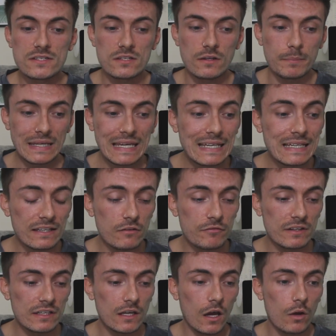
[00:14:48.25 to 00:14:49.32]
to the beginning of the
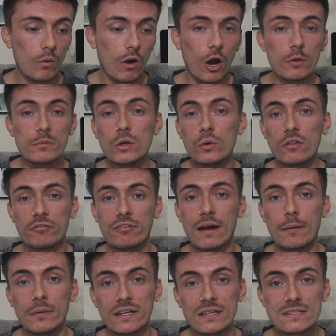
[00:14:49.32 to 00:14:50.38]
video, I hope you and the
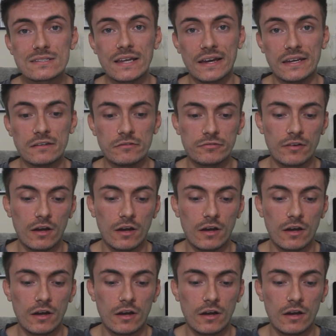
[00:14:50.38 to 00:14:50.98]
family are safe.